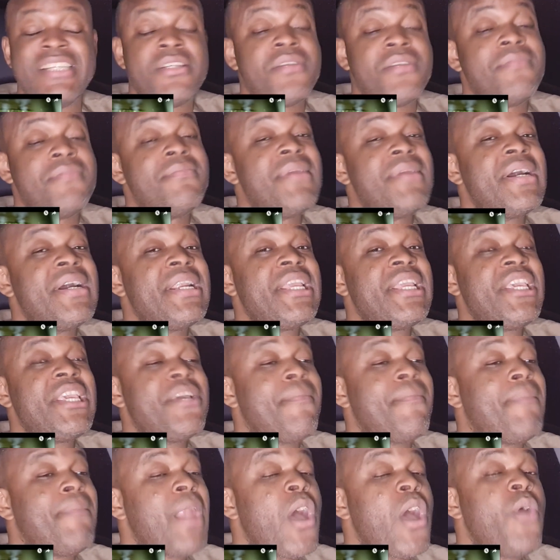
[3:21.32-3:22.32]
The money
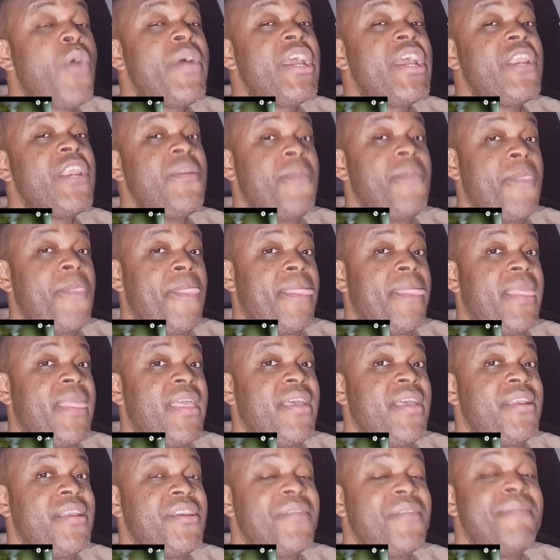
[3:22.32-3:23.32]
you're blowing,
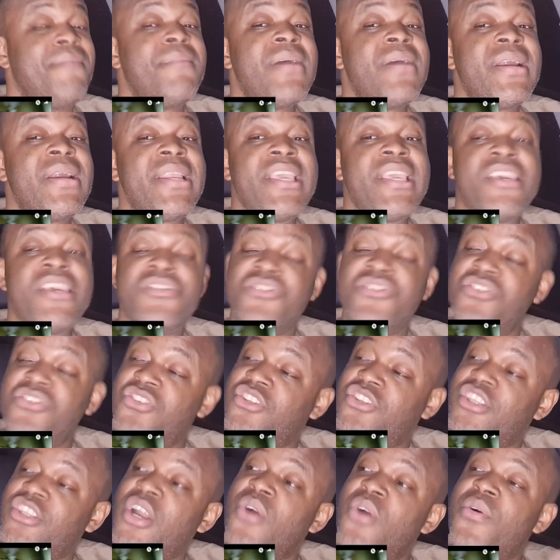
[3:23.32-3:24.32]
the money you're
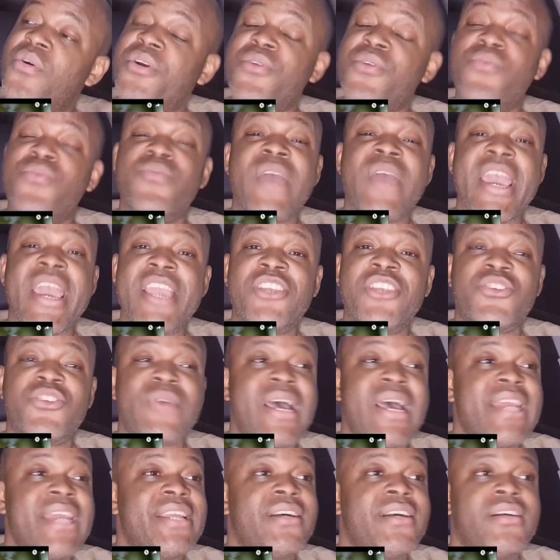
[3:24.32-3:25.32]
just throwing away,
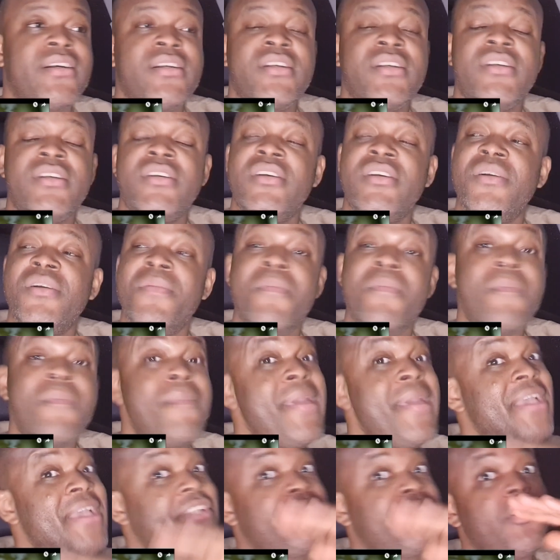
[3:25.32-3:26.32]
trying to
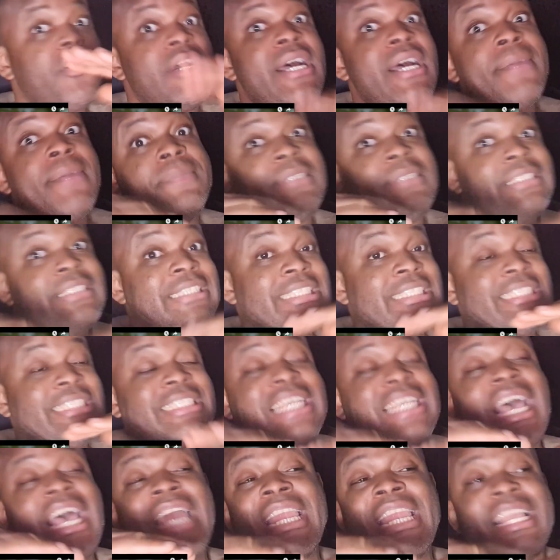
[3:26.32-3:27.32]
measure up to
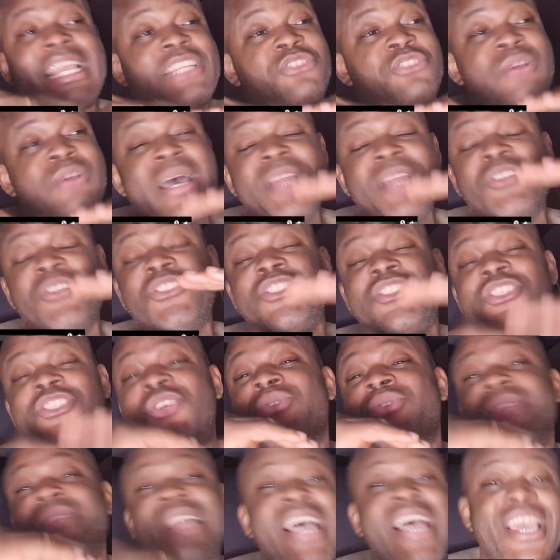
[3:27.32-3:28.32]
society, try to
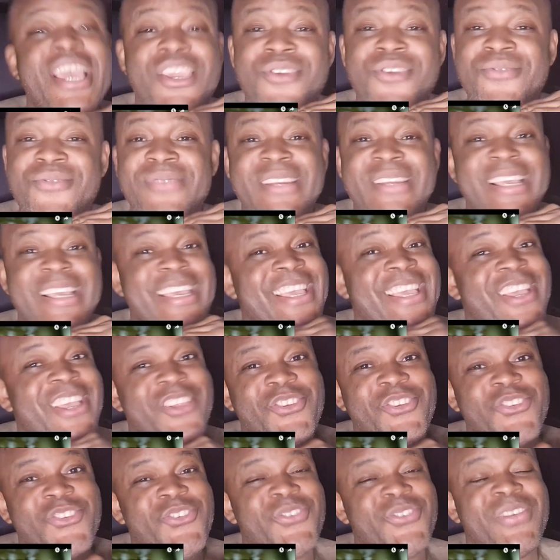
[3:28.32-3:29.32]
show that you the
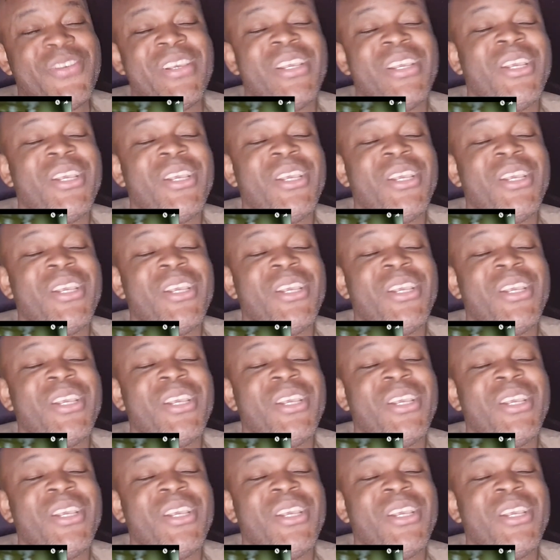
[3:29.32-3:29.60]
ish.